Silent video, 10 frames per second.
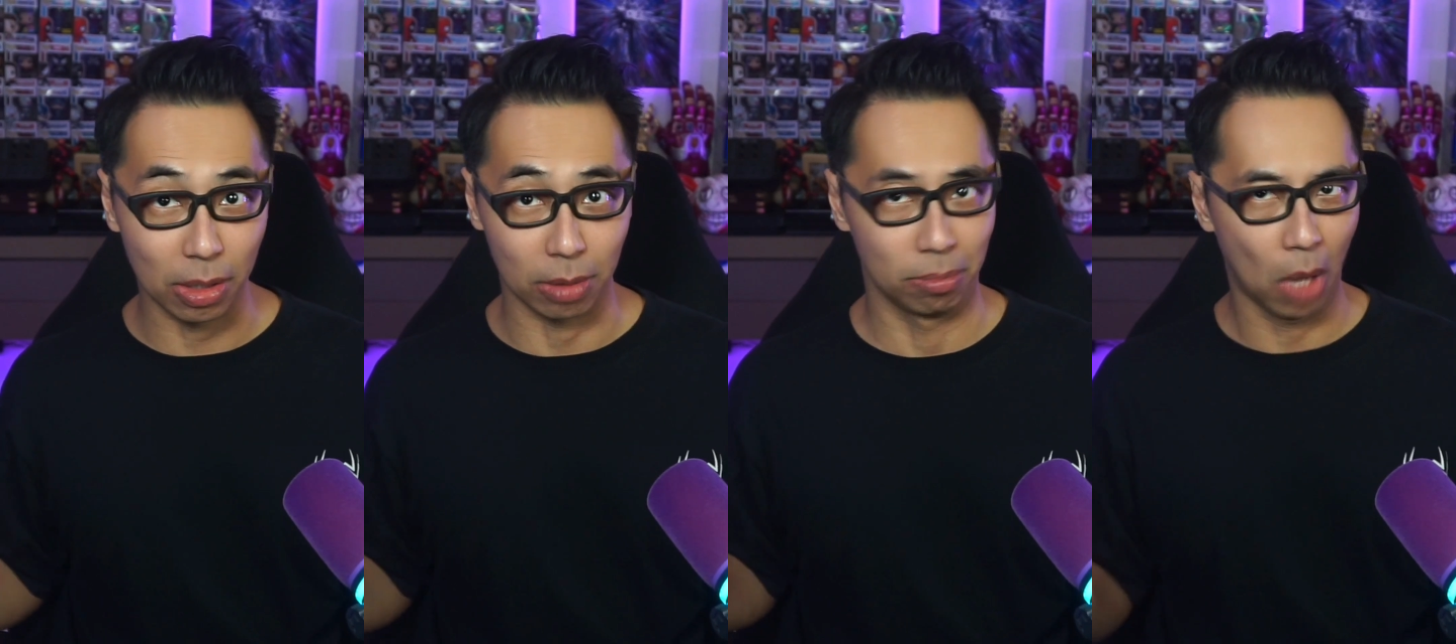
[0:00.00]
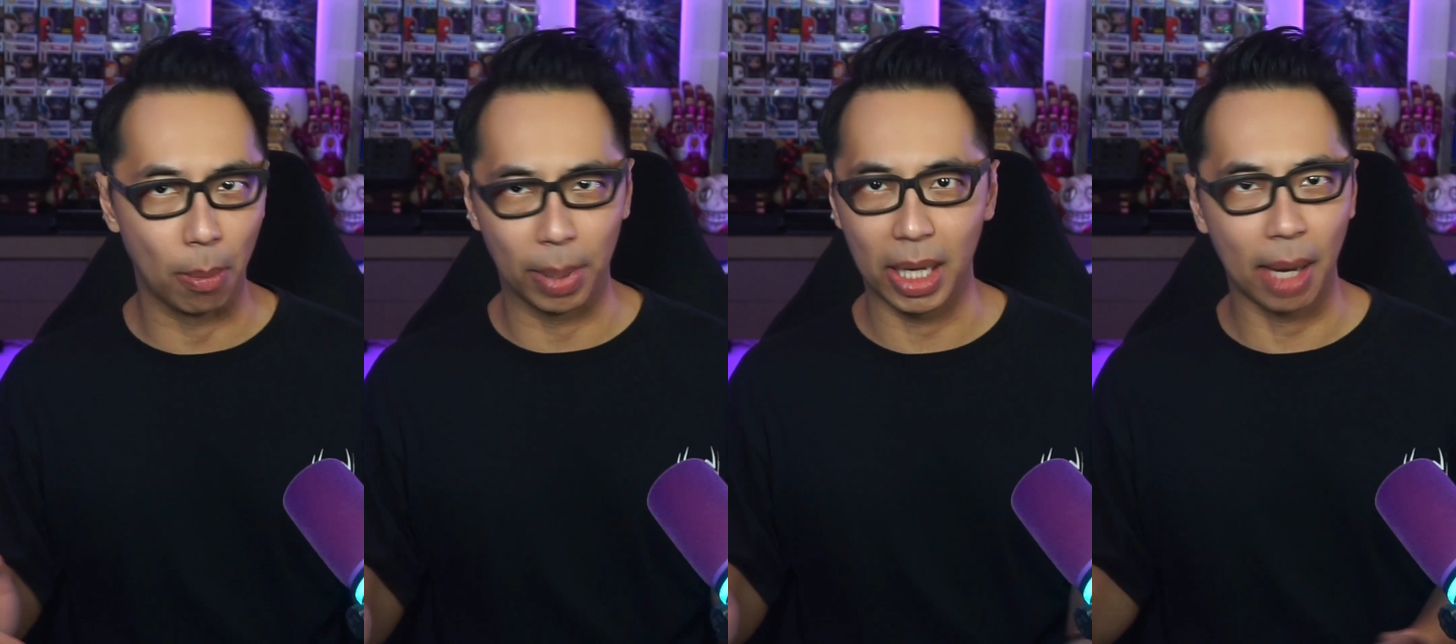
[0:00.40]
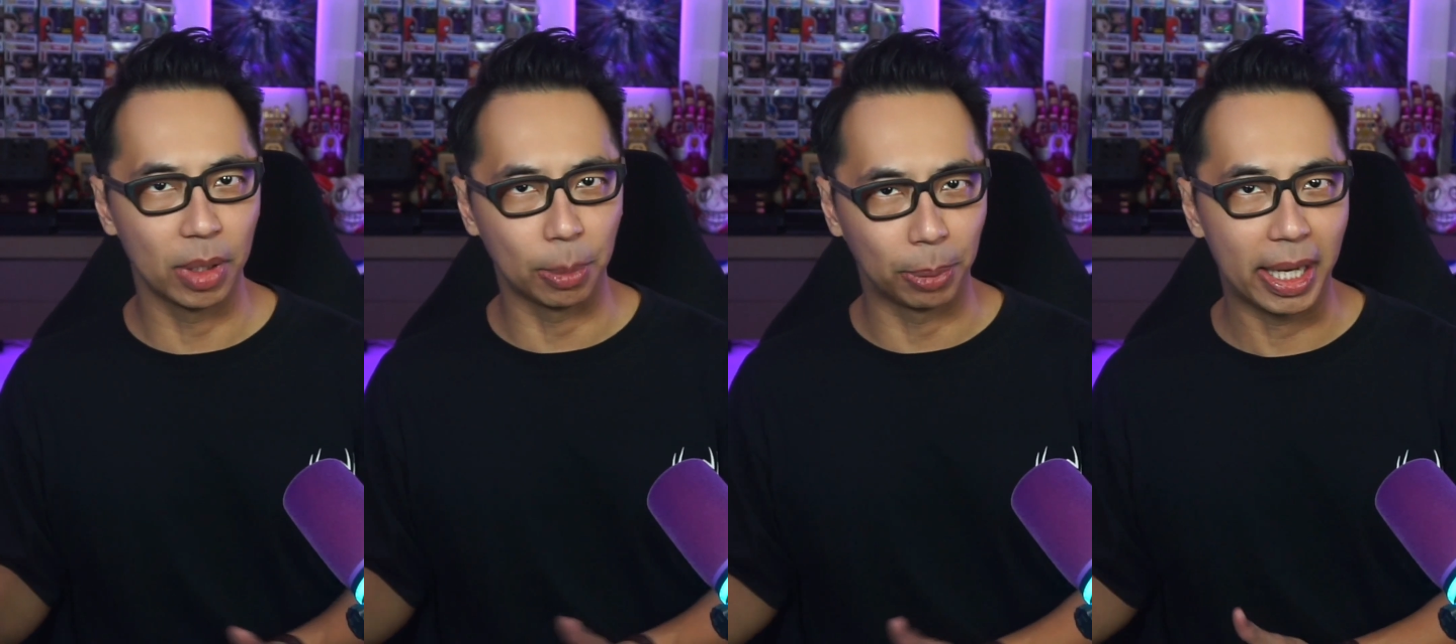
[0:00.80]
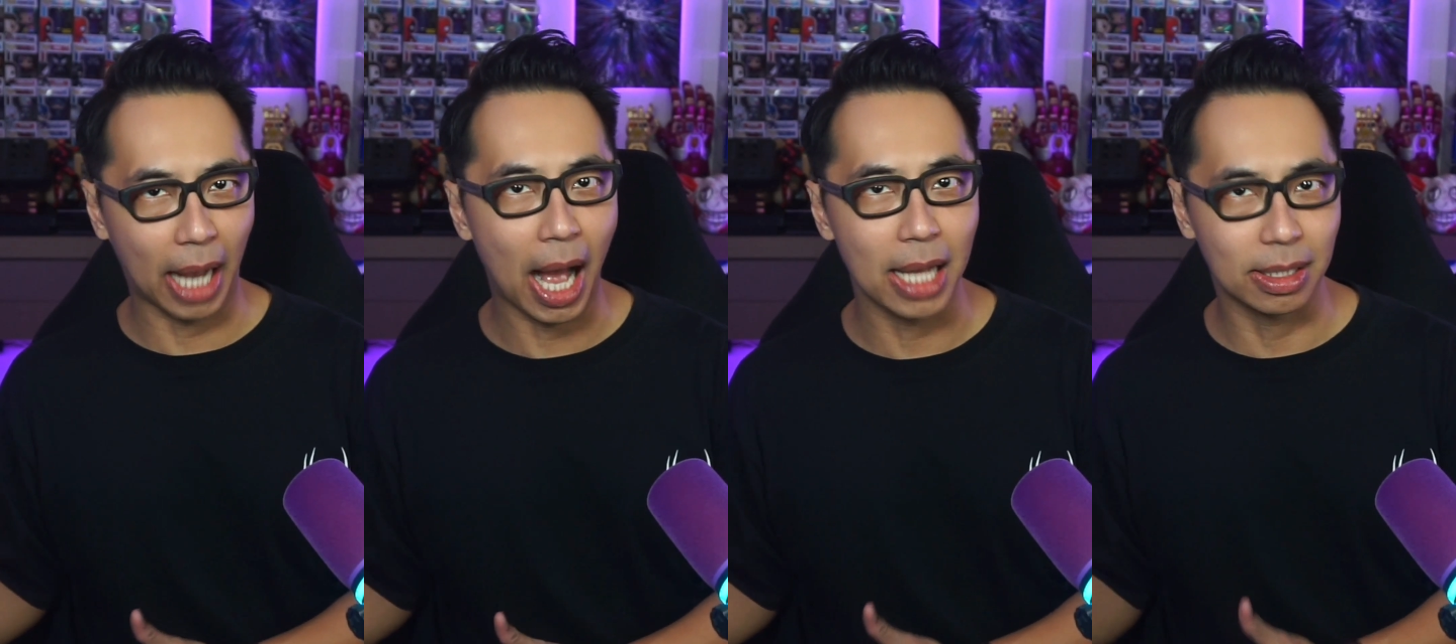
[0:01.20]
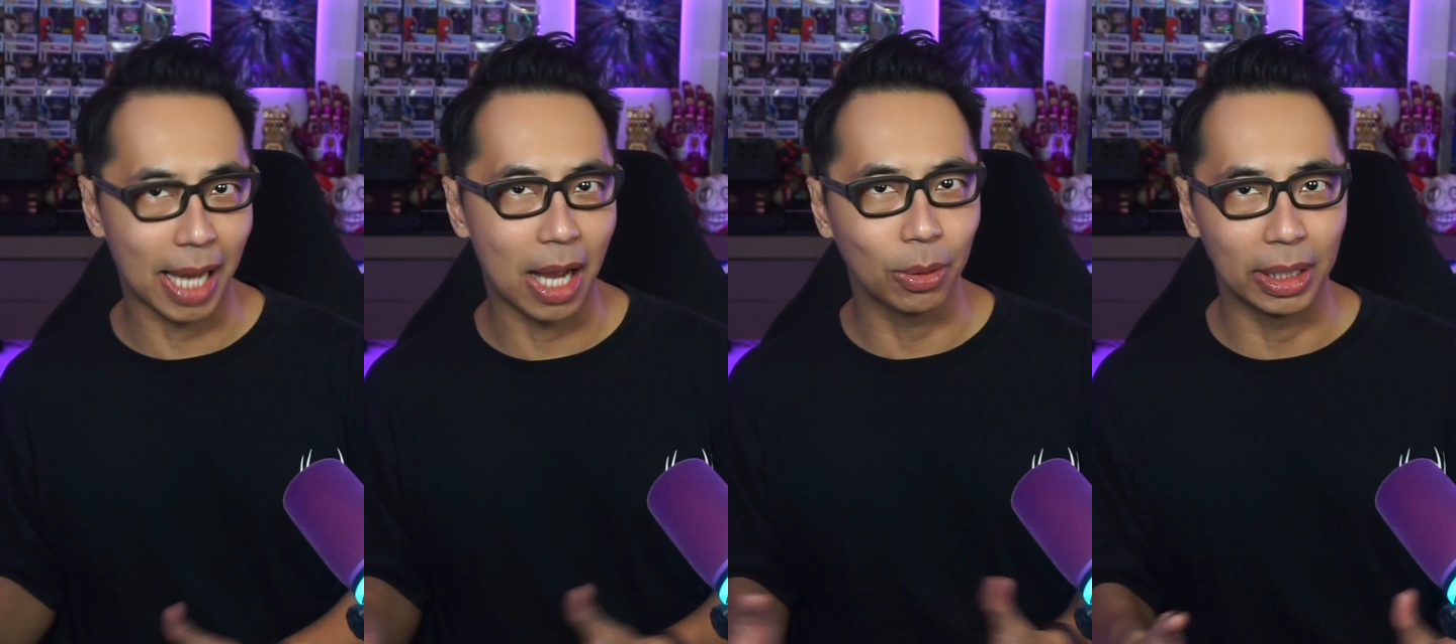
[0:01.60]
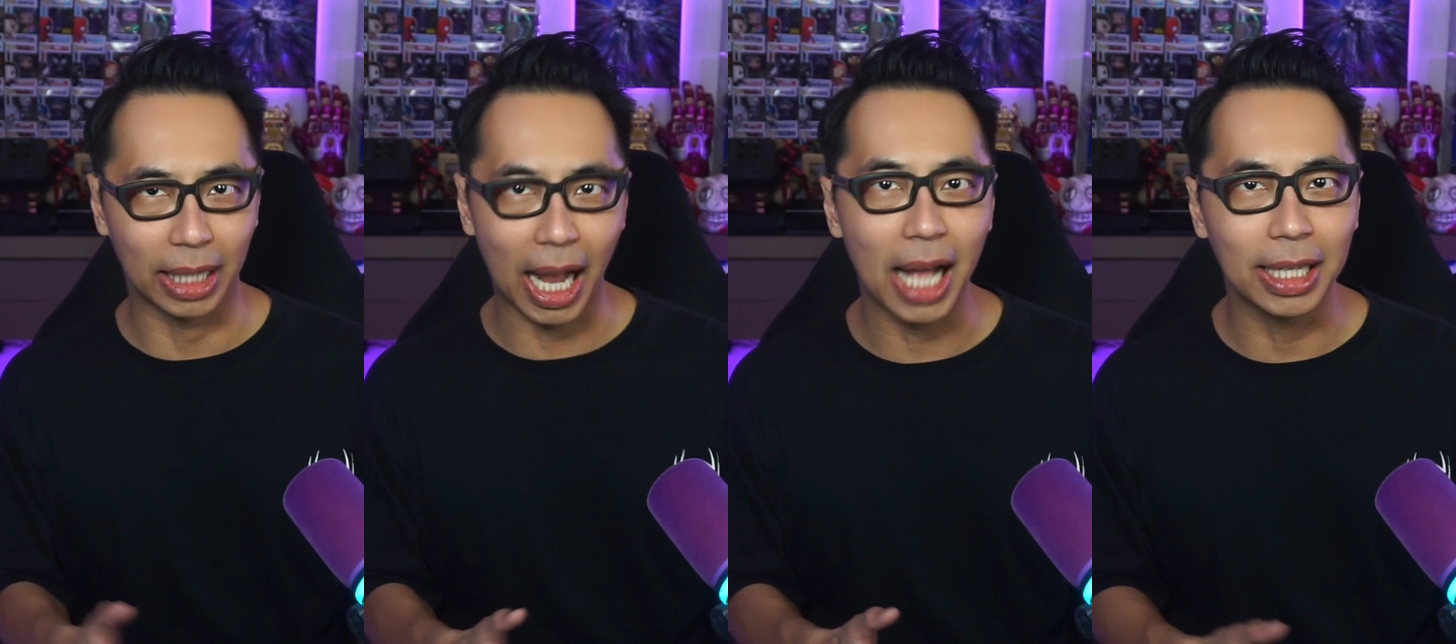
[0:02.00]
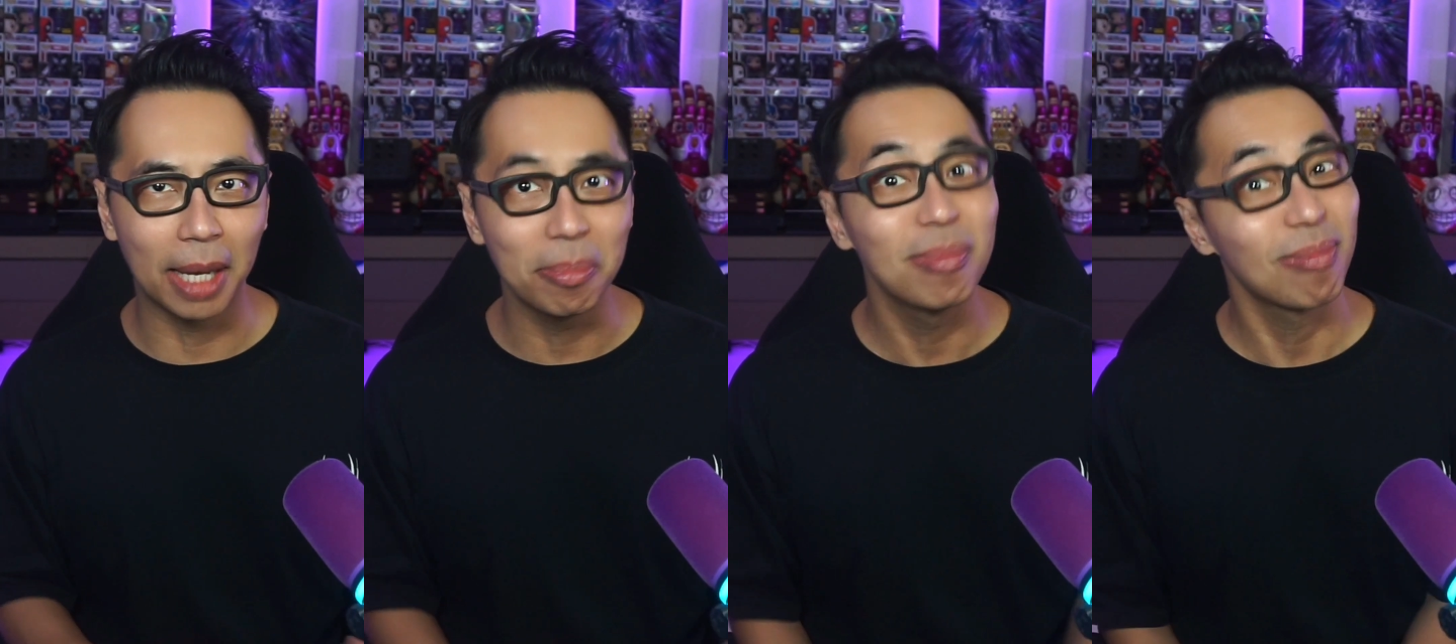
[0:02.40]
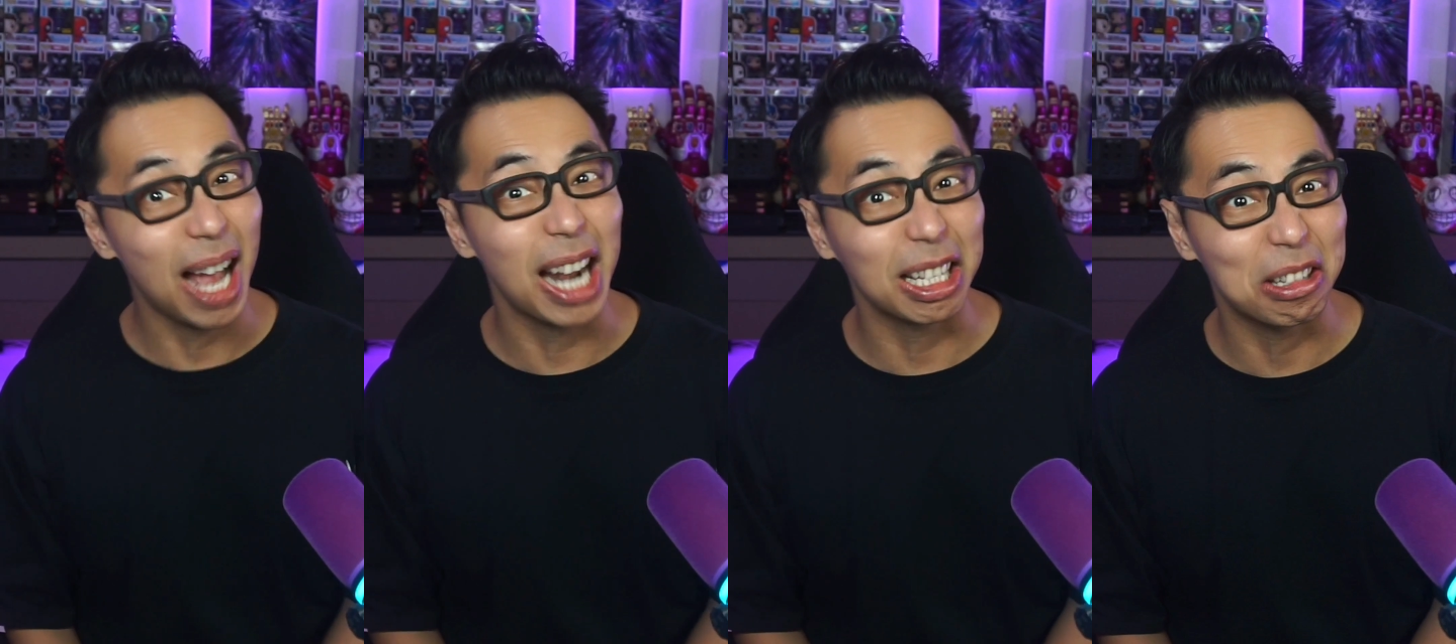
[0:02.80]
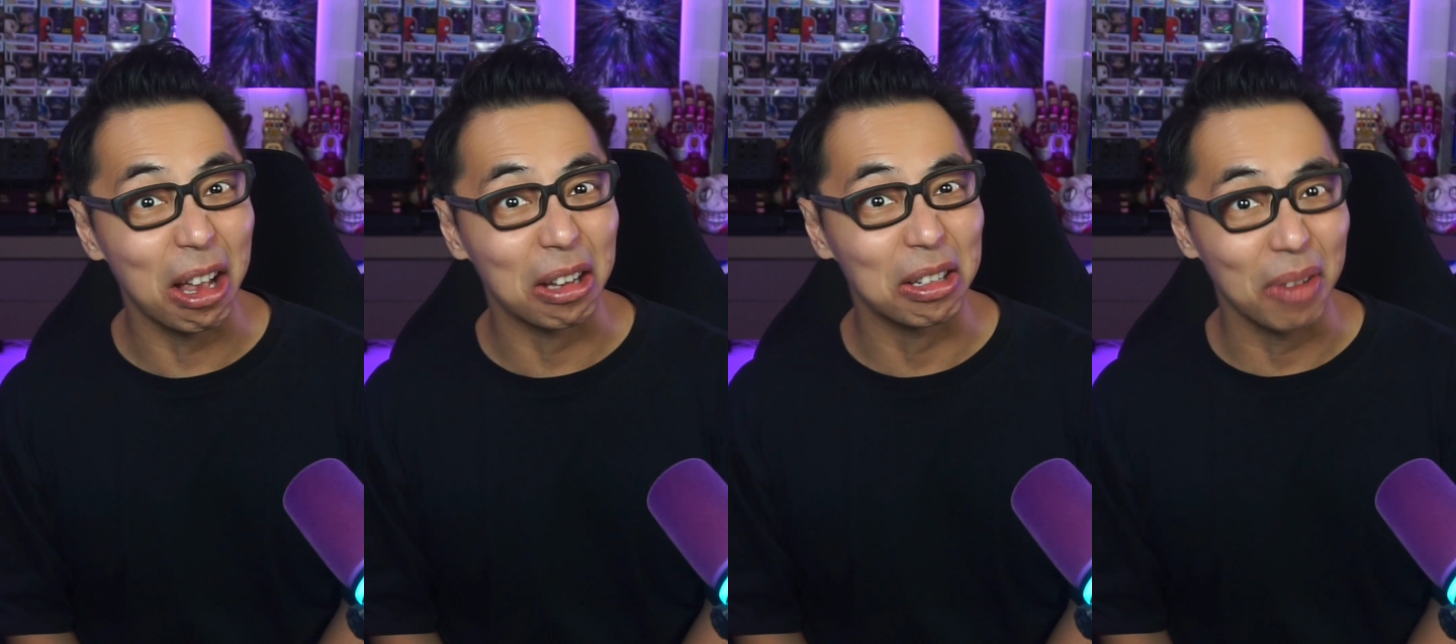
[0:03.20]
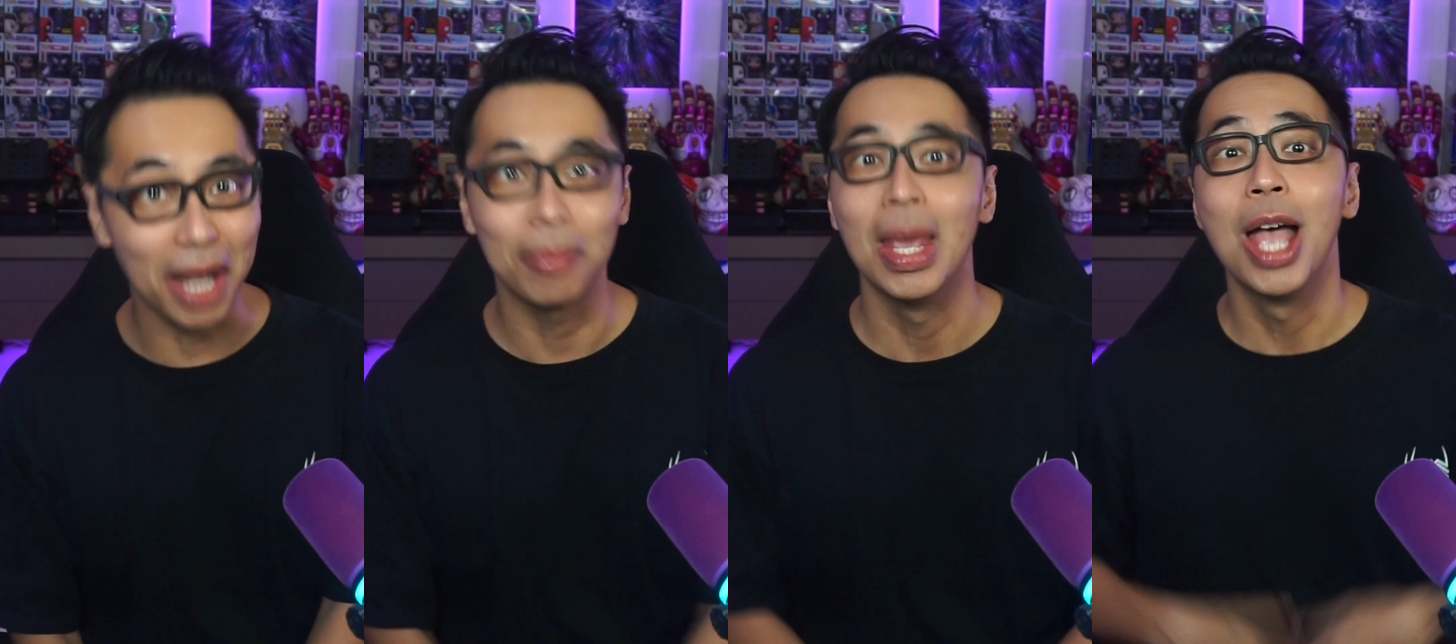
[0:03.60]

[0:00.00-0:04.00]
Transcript: because not being able to play cards down in a card game kind of sucks, right?